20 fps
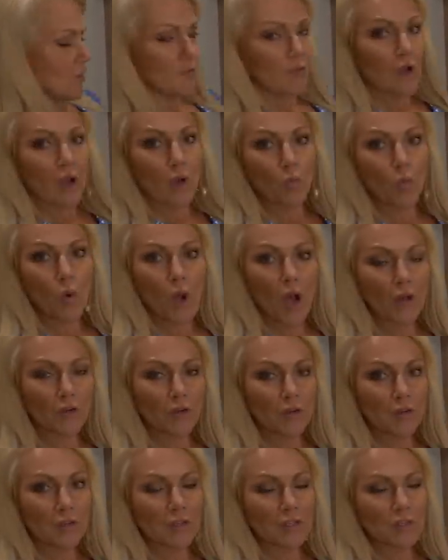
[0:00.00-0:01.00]
You've got
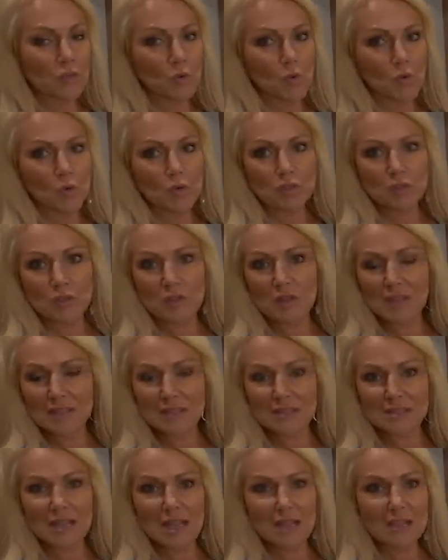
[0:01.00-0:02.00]
water in the door, so
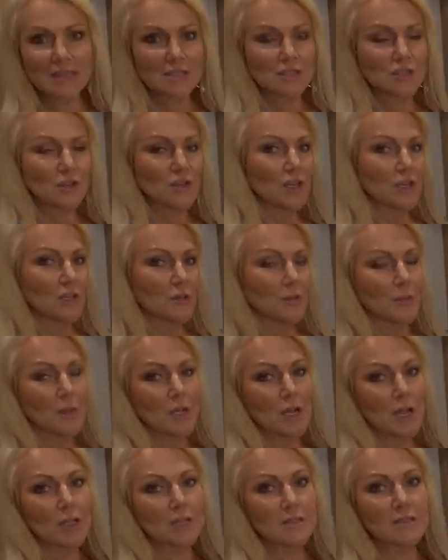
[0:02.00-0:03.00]
that's nice. You're not gonna be
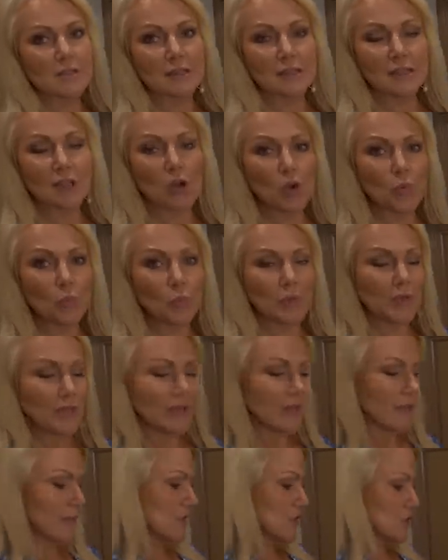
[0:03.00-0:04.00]
constantly
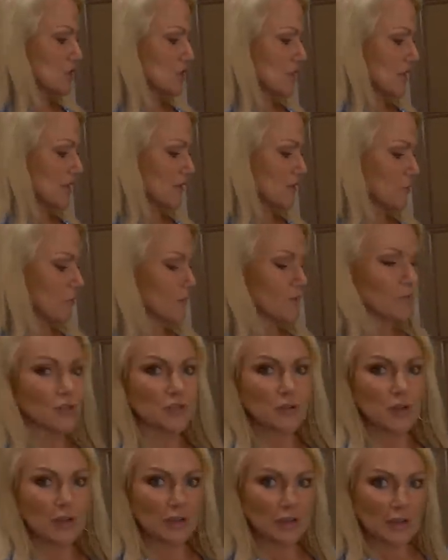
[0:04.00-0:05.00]
opening and shutting the
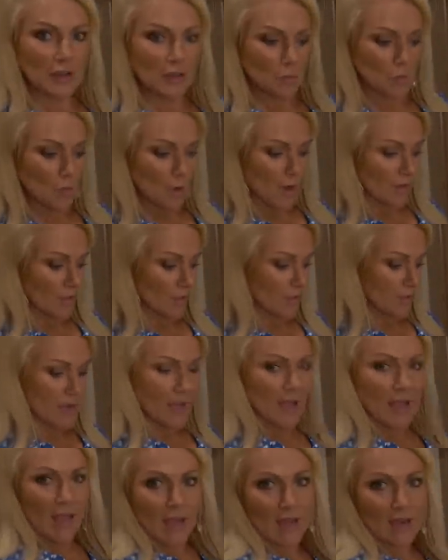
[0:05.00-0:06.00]
refrigerator to get water.
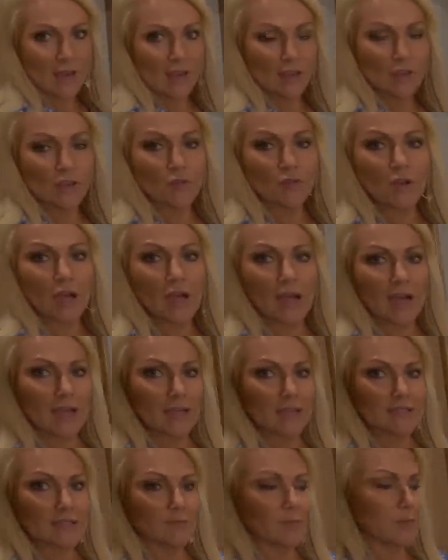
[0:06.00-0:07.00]
And then you've got ice